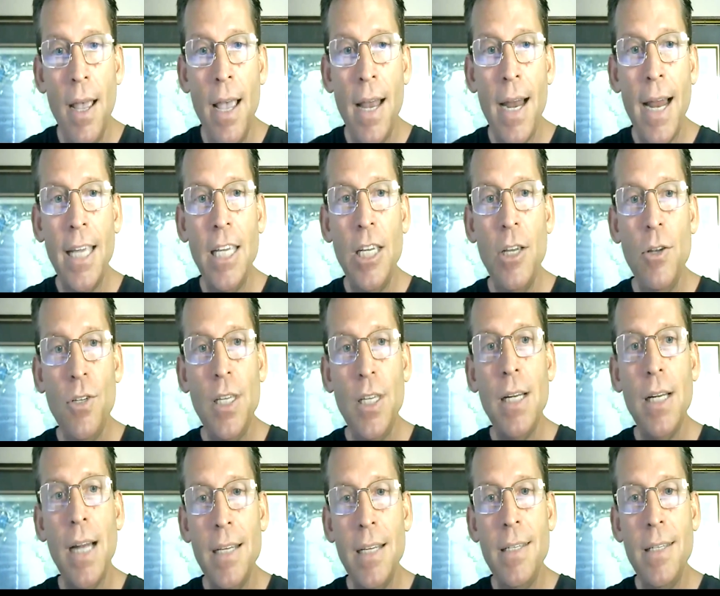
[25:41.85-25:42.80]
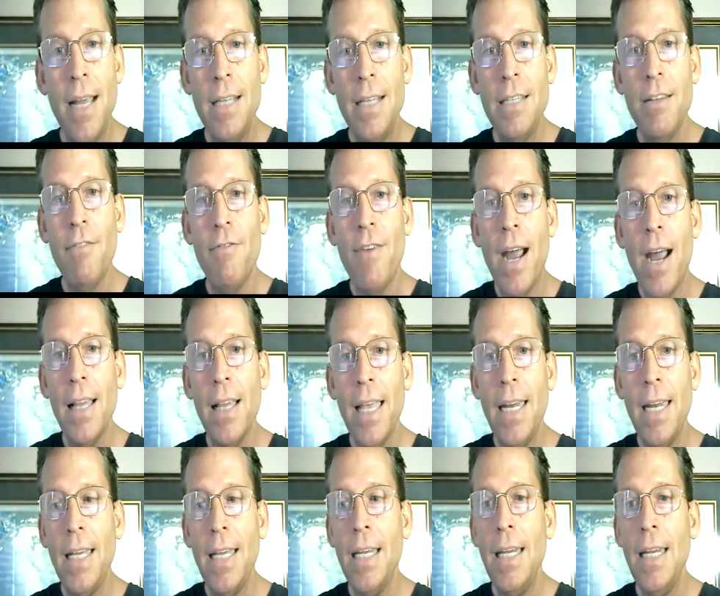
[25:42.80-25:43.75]
And I accused the United States of
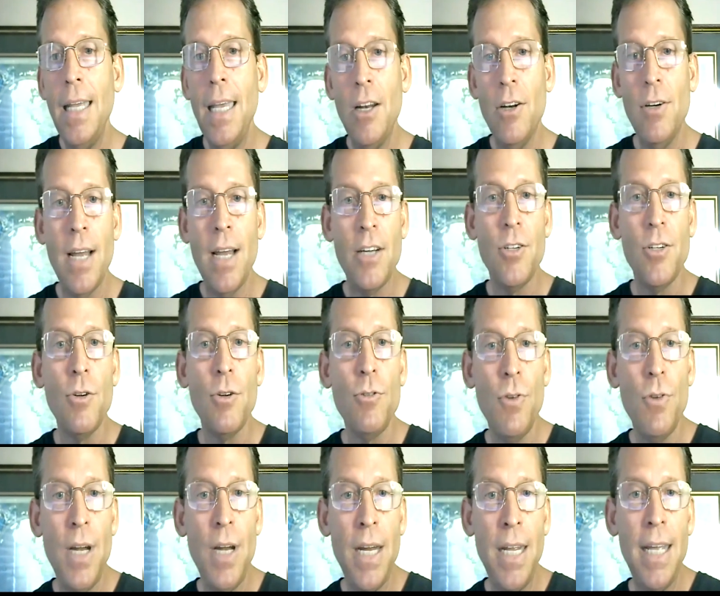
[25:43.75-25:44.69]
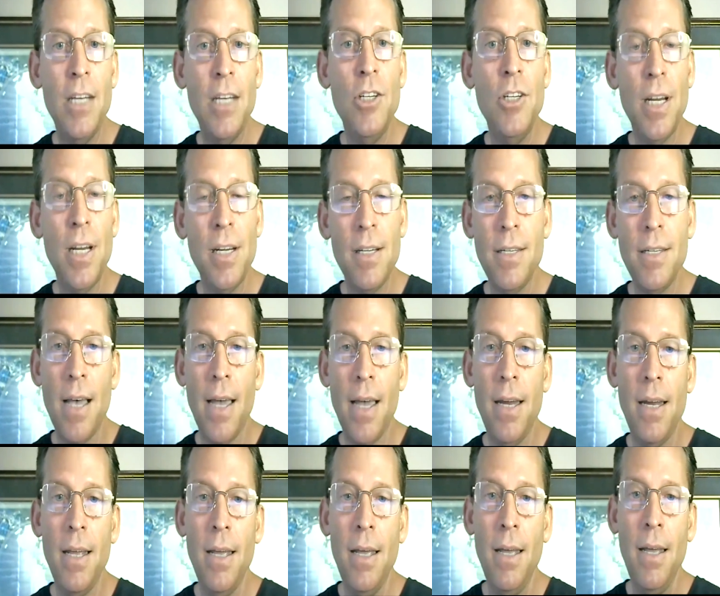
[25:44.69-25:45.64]
violating an international treaty and
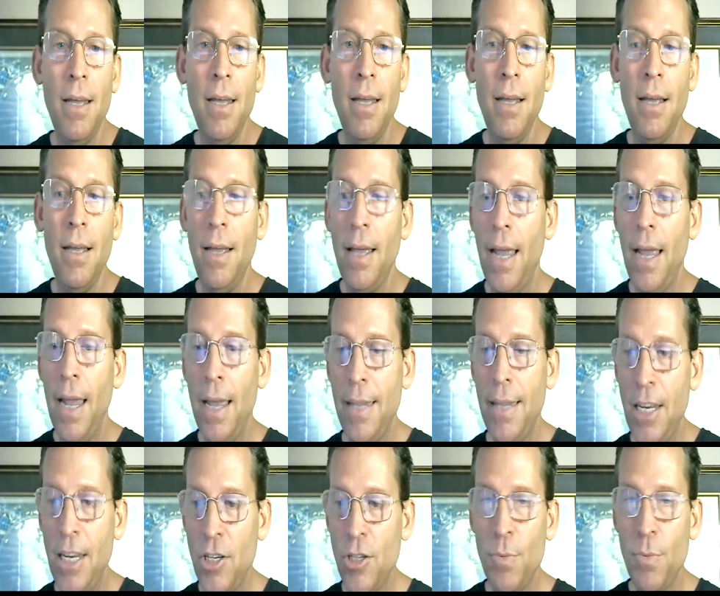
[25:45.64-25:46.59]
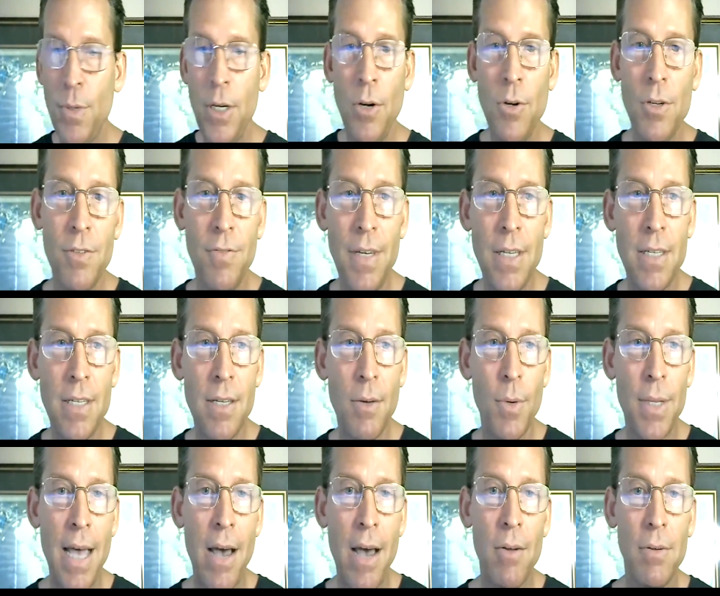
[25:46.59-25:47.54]
genocide. And they just renewed his visa
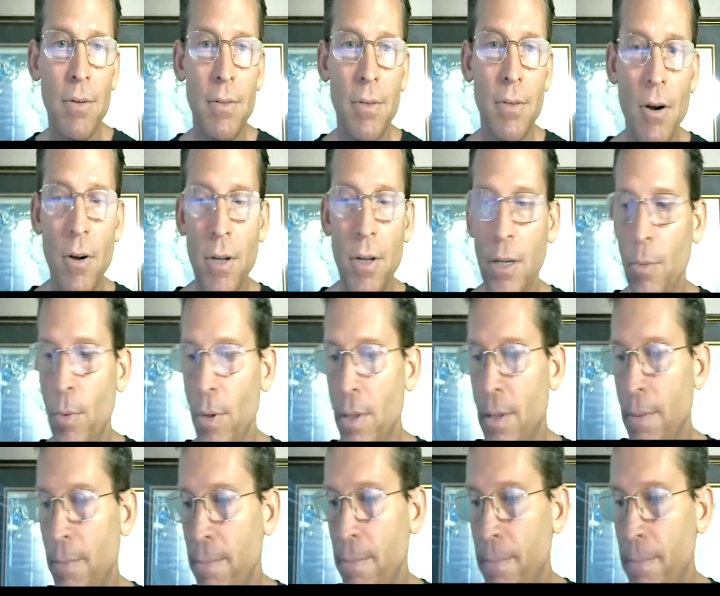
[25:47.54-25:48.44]
without arguing.